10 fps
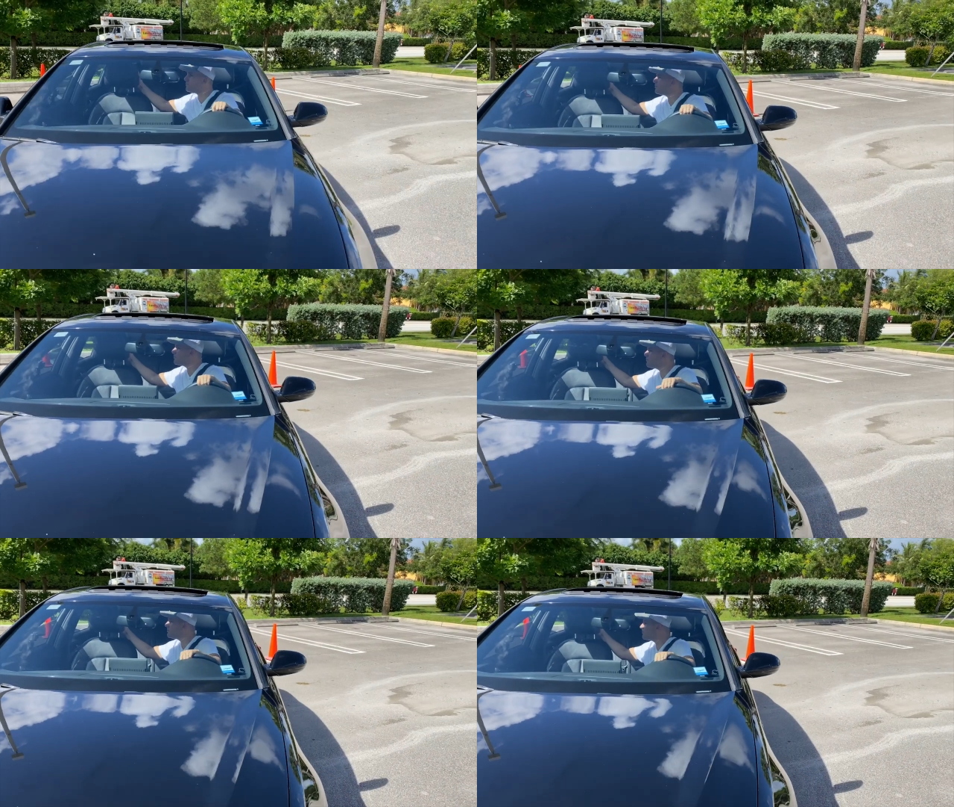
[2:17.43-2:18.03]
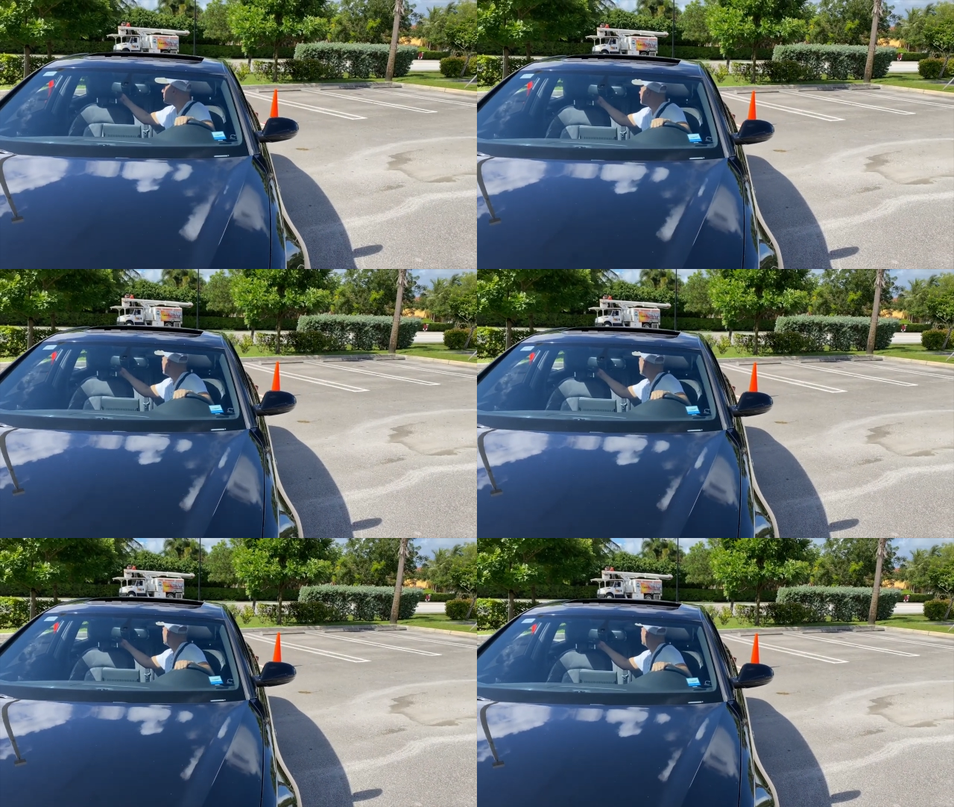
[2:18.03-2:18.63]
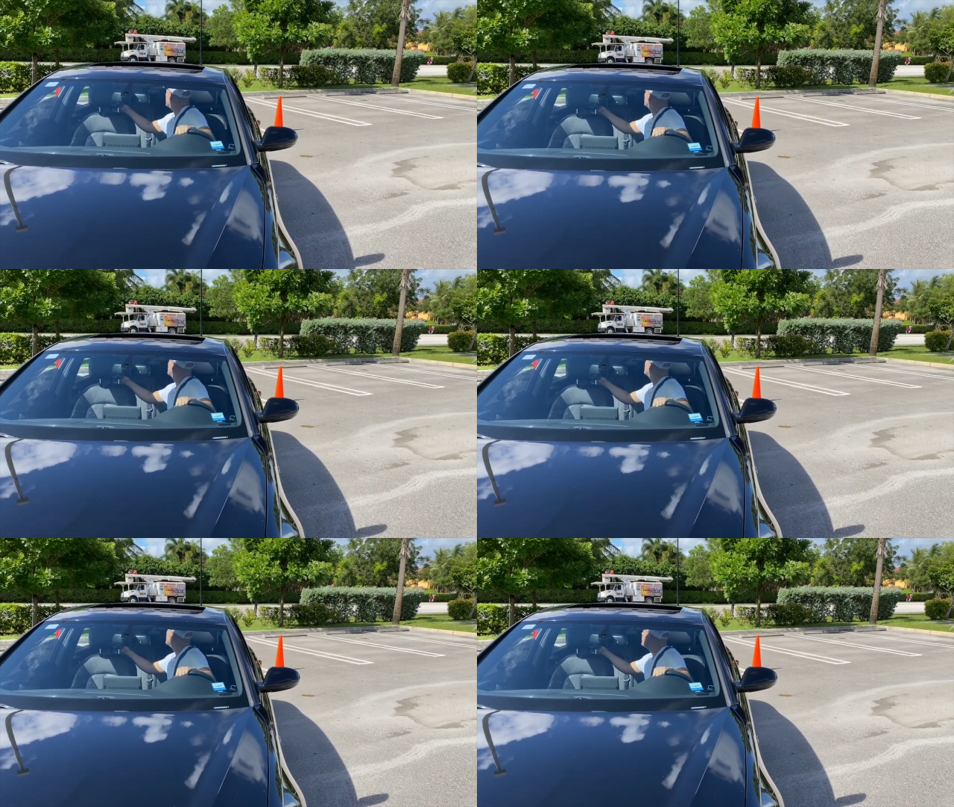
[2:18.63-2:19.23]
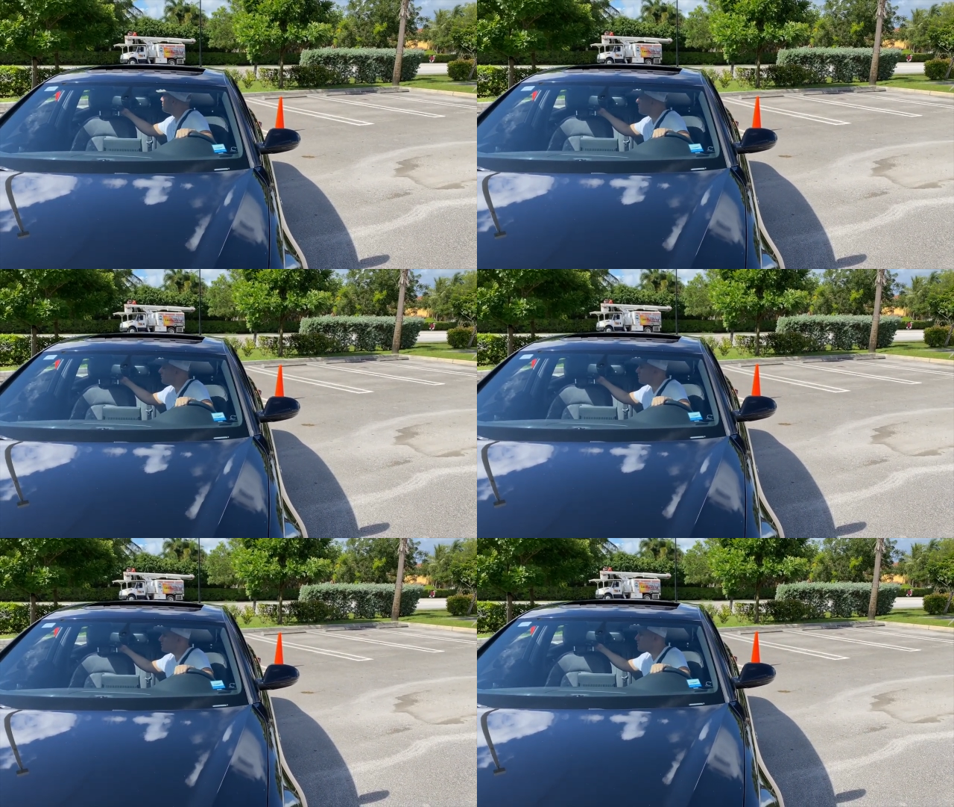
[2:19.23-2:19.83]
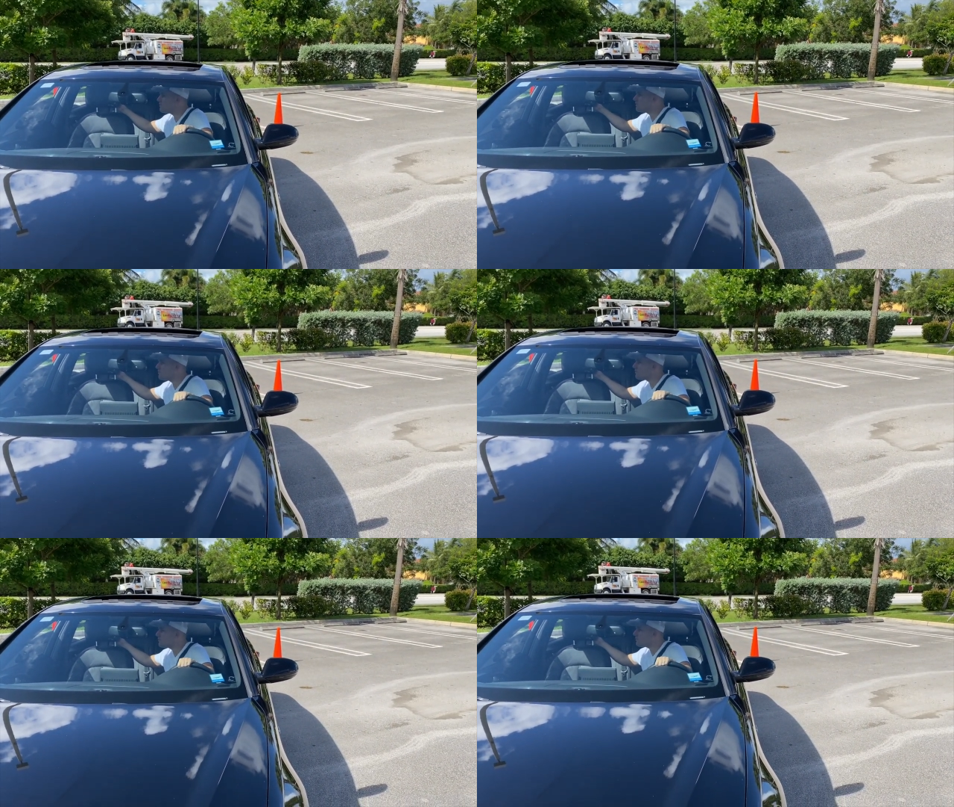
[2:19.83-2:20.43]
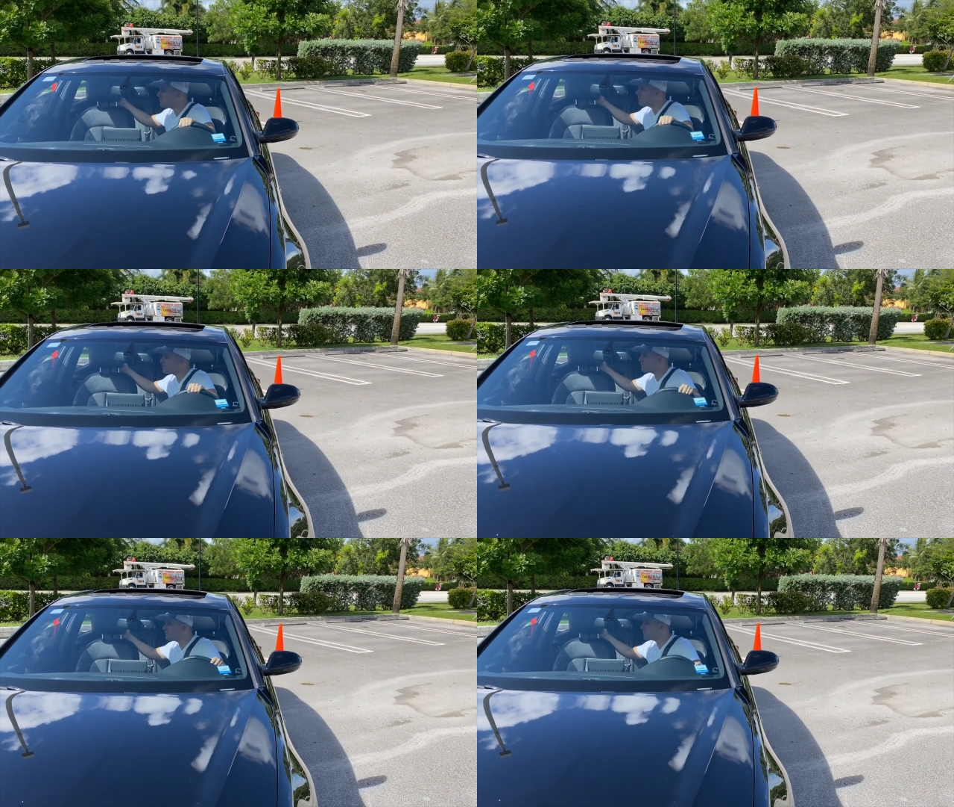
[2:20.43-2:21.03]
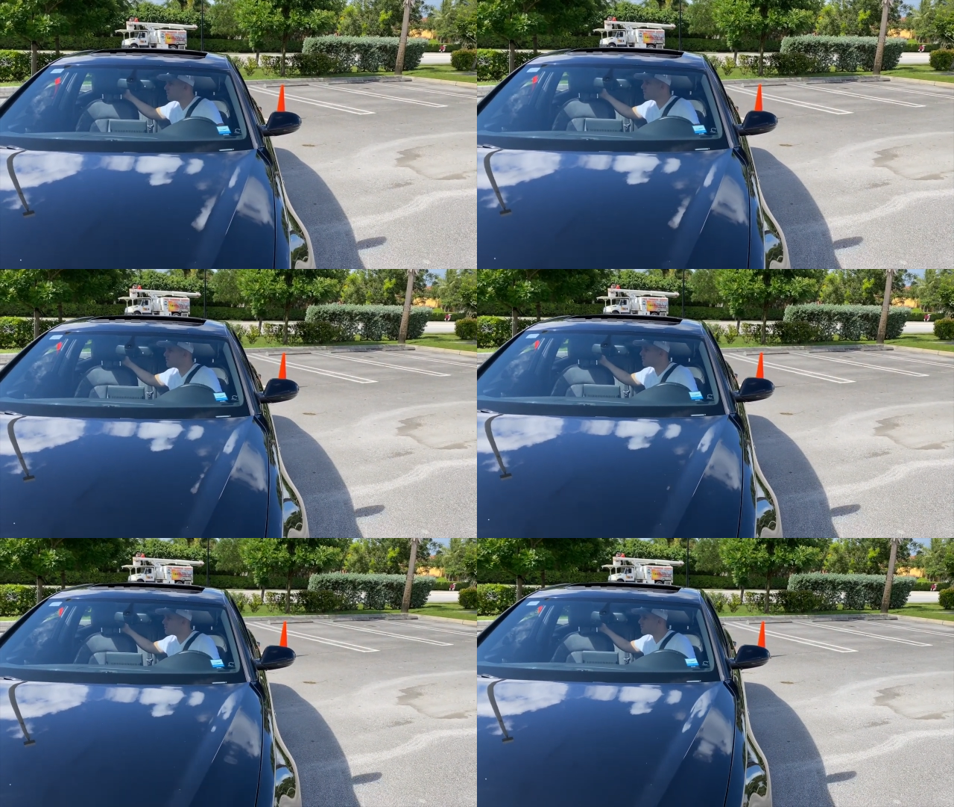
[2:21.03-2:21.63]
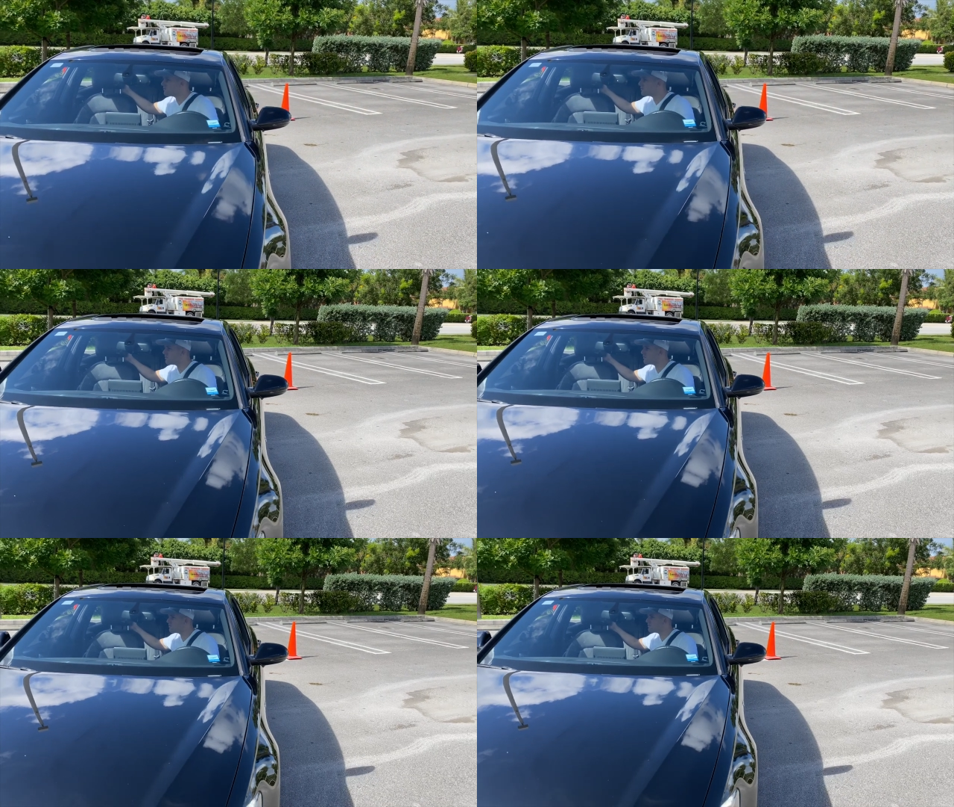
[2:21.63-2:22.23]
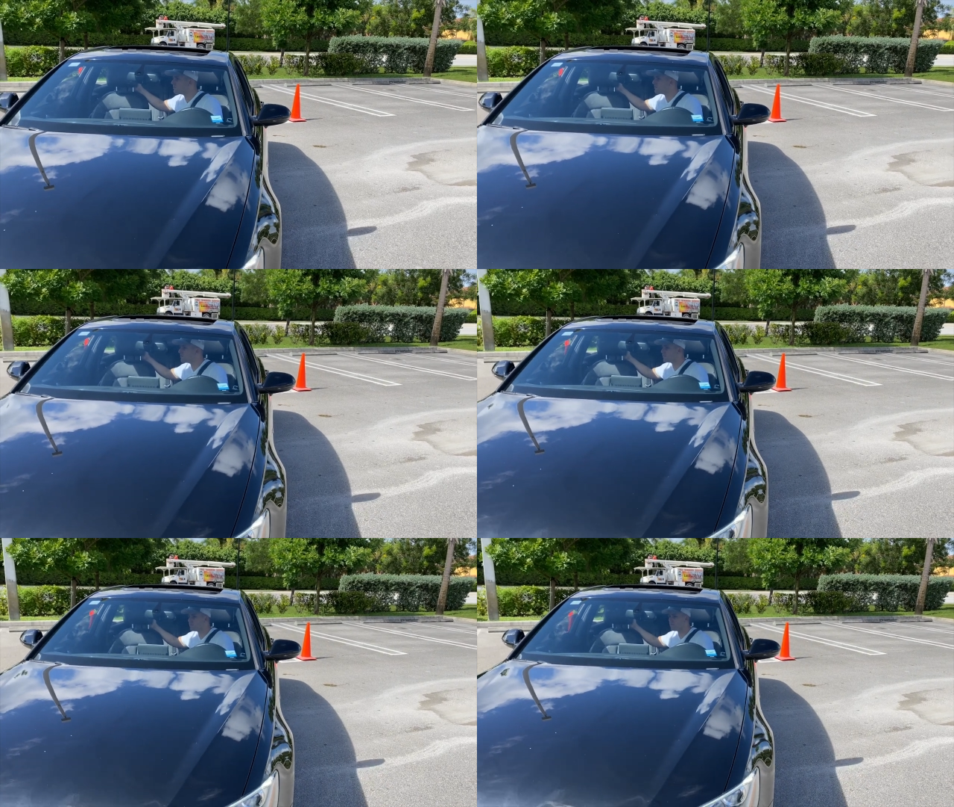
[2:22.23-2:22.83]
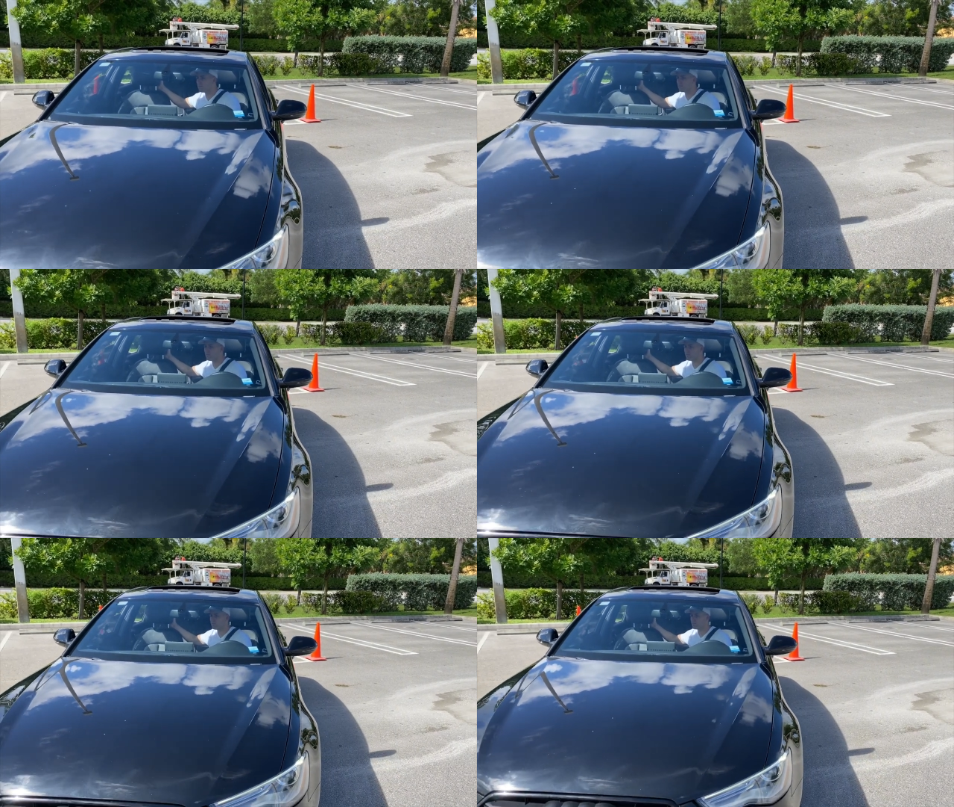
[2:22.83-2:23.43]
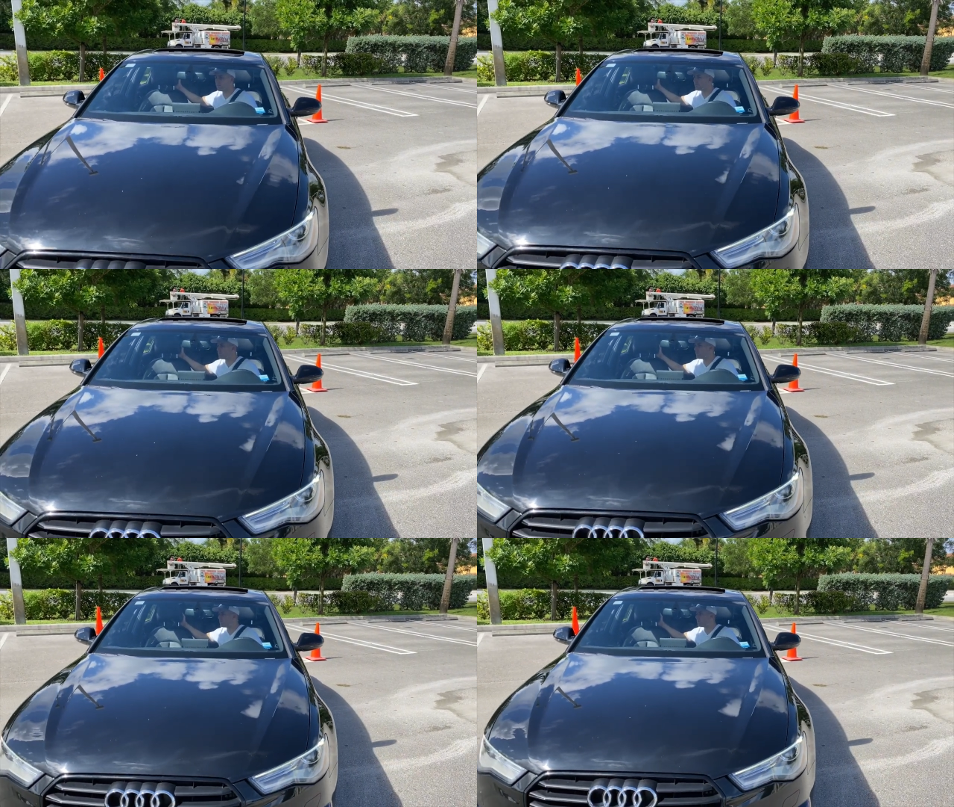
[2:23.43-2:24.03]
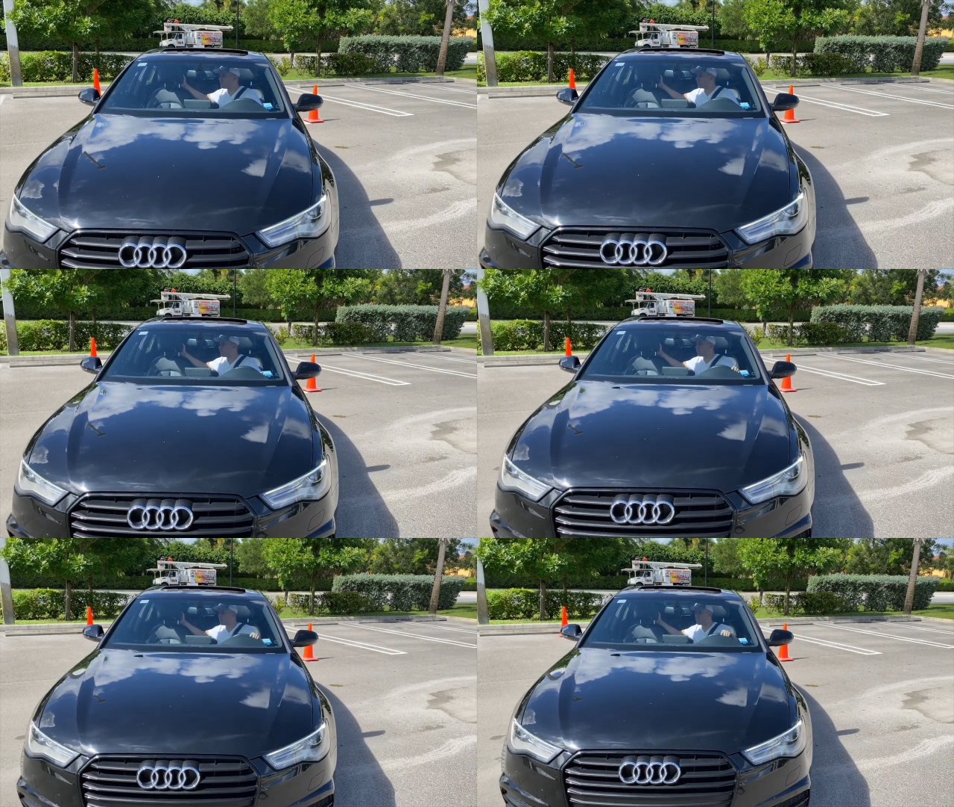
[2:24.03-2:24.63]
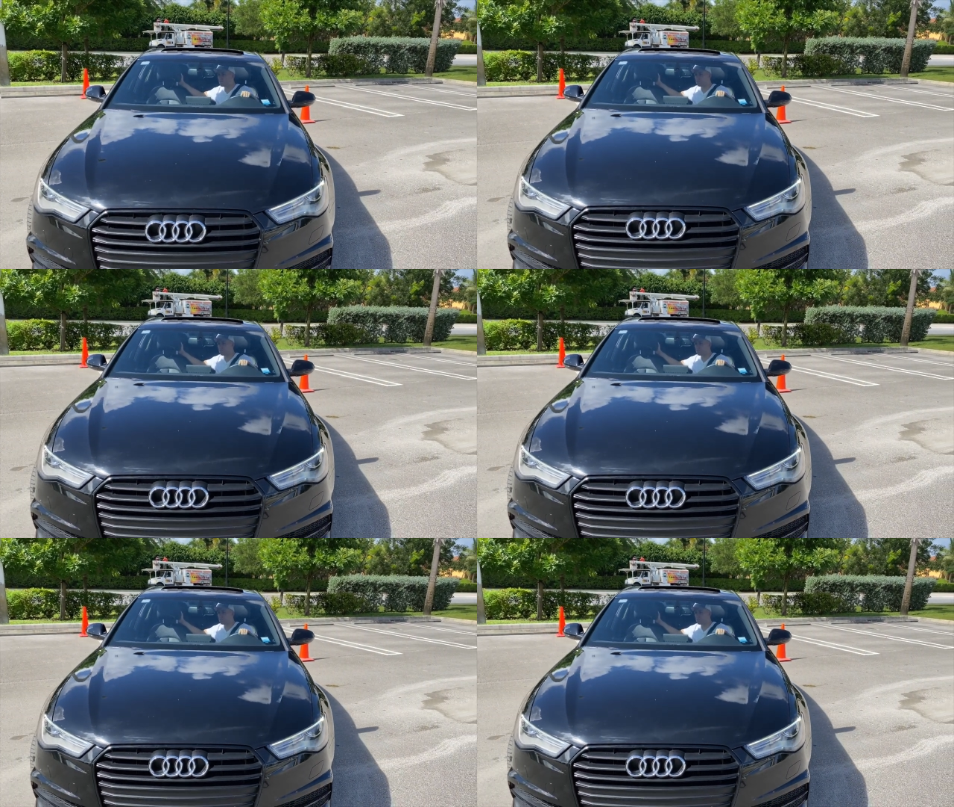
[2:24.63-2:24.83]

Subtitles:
(no speaker visible)